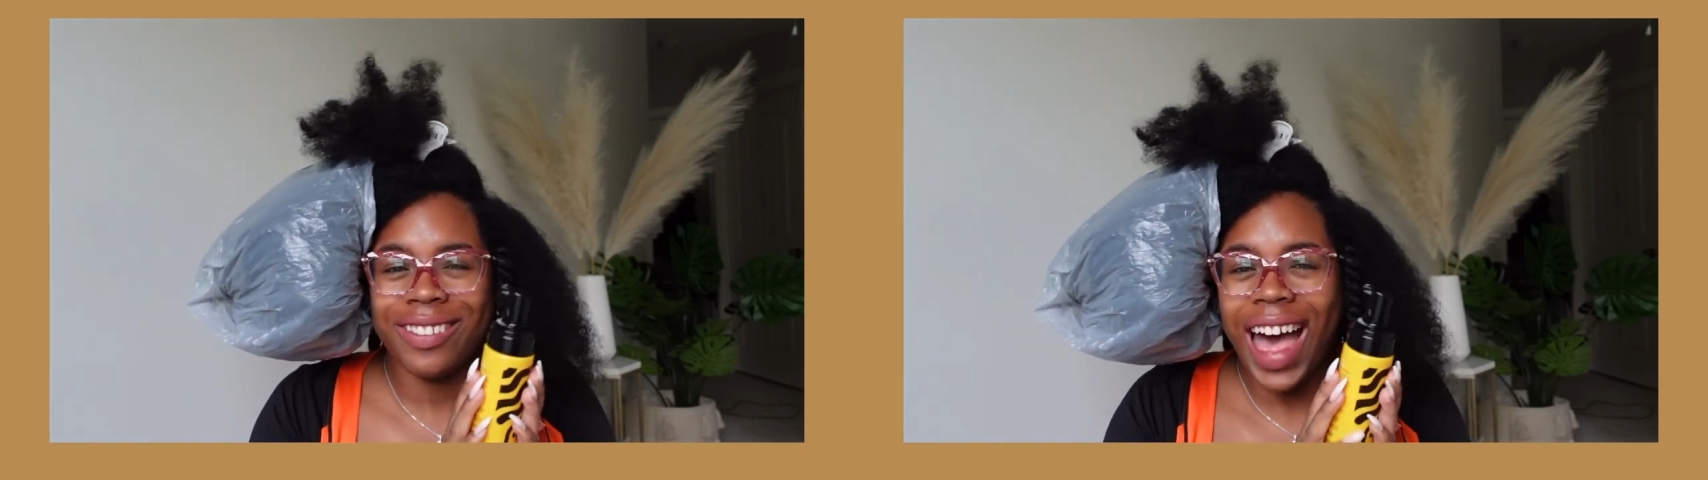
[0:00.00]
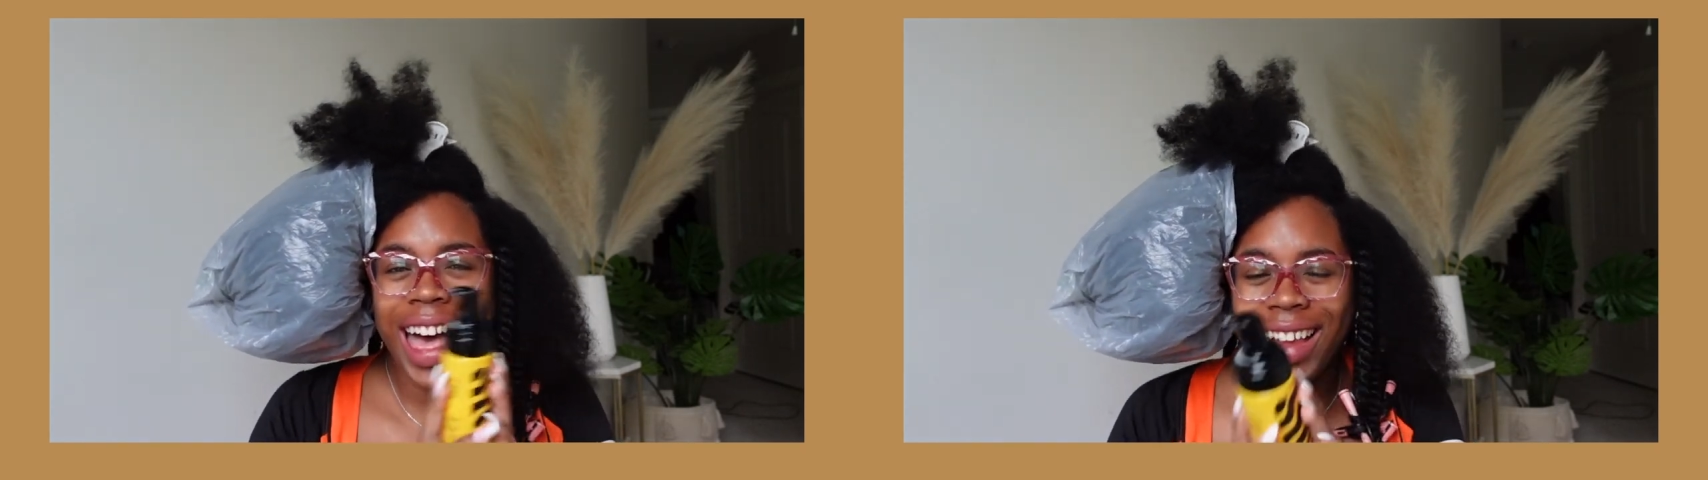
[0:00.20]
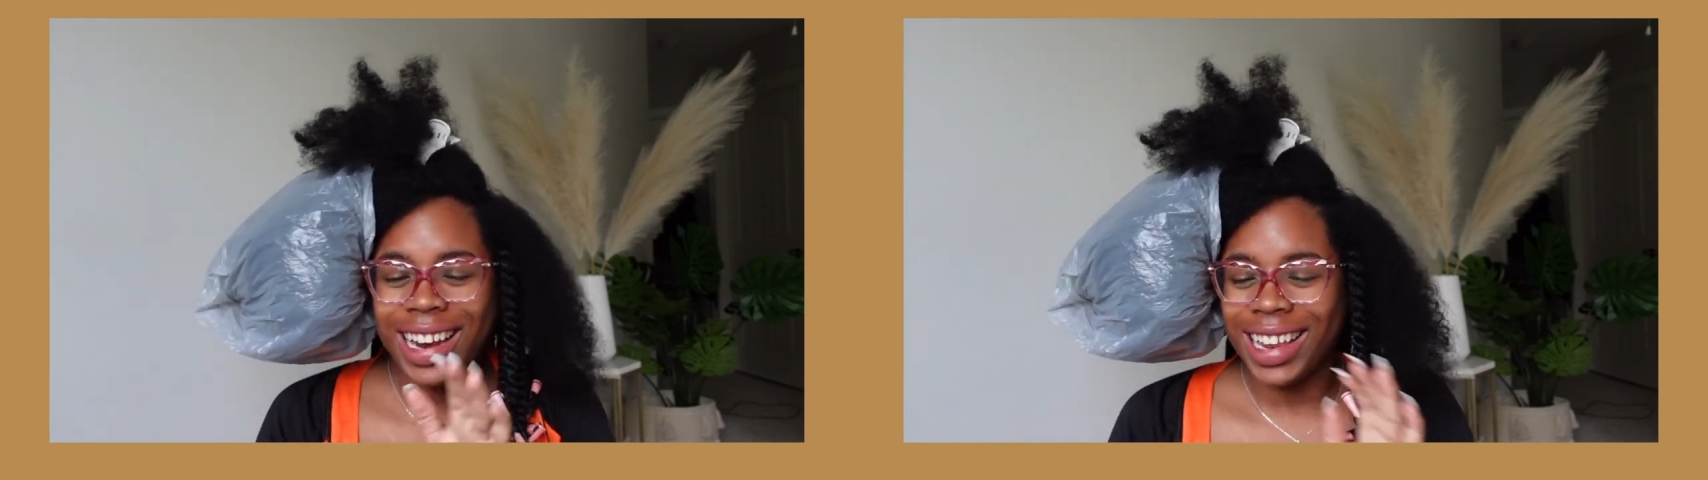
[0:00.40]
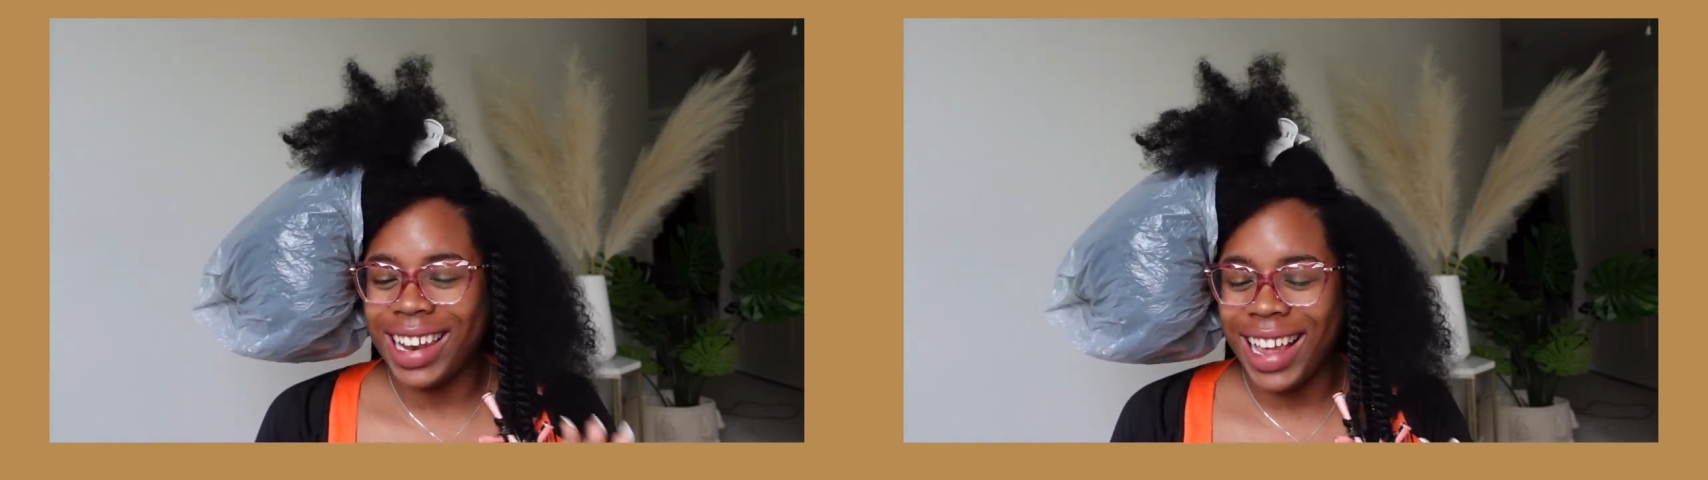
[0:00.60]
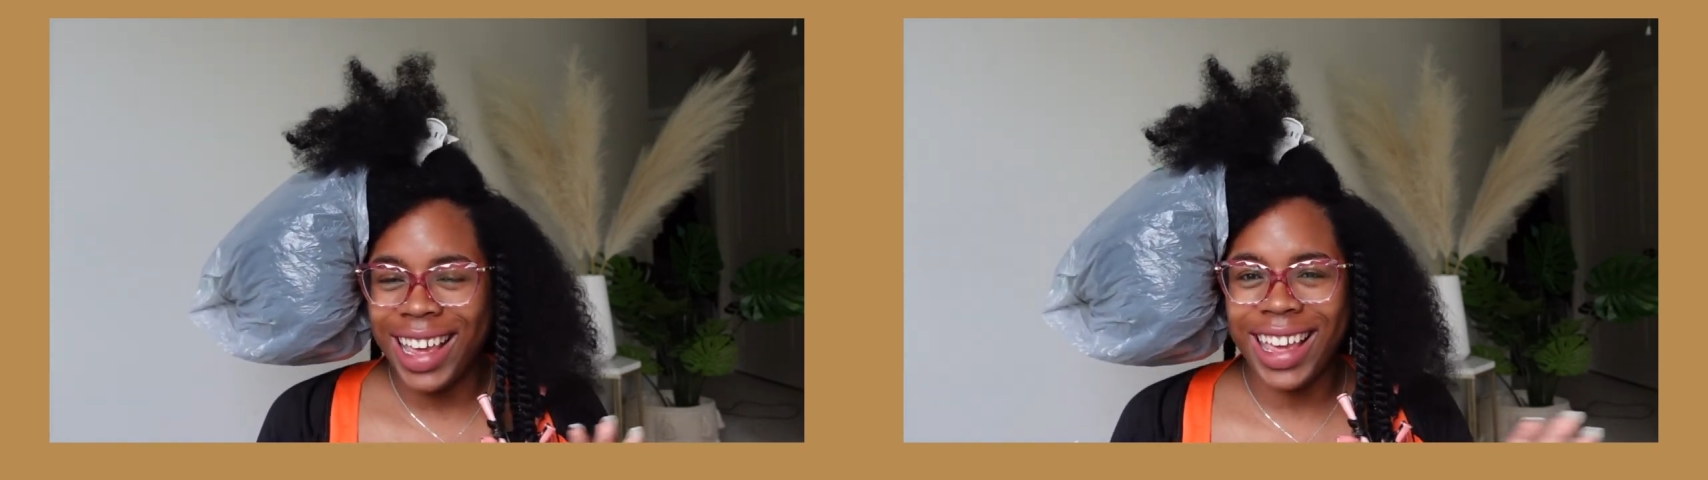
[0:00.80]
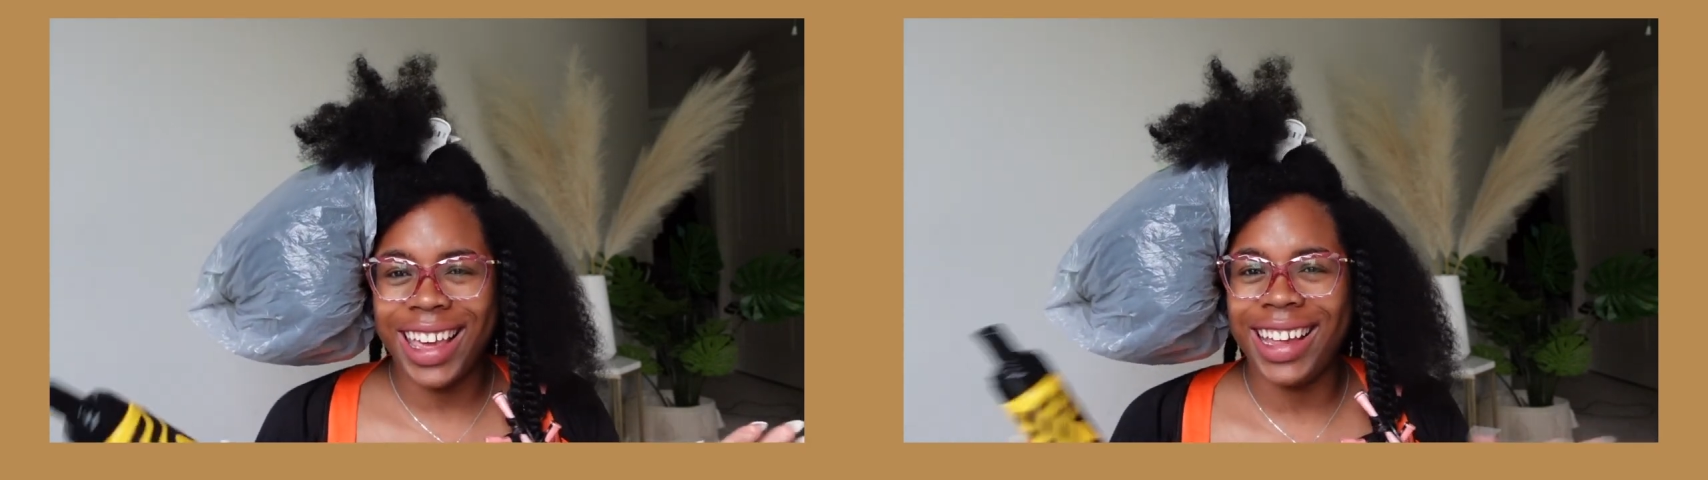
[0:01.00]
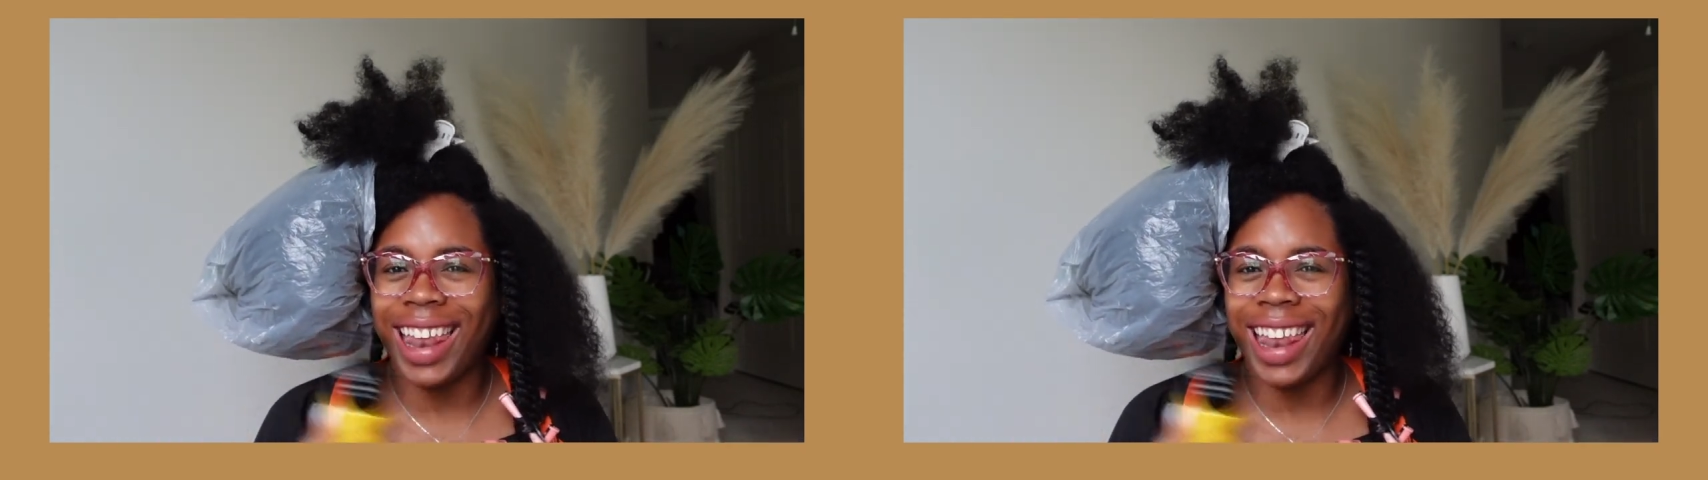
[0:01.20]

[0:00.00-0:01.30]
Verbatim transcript: finally.